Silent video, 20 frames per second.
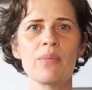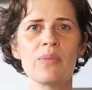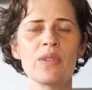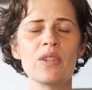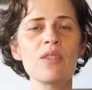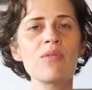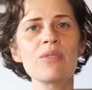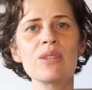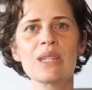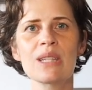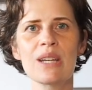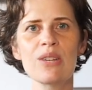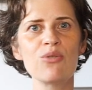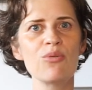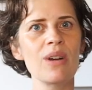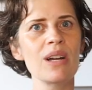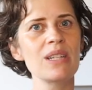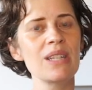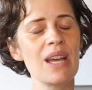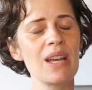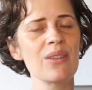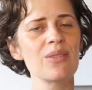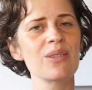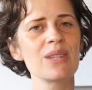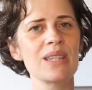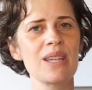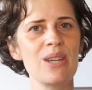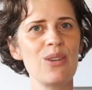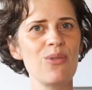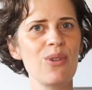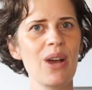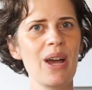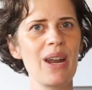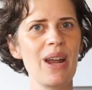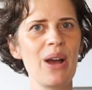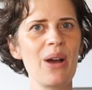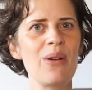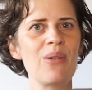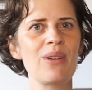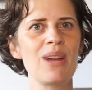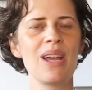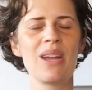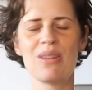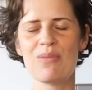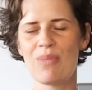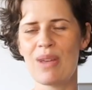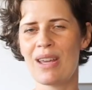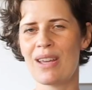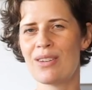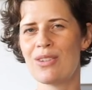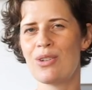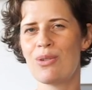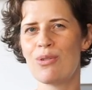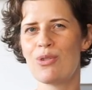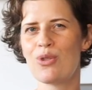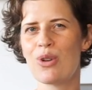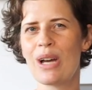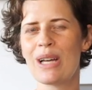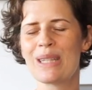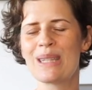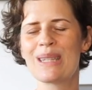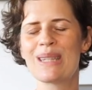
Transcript: different size rectangles that you cut out and make into a dress.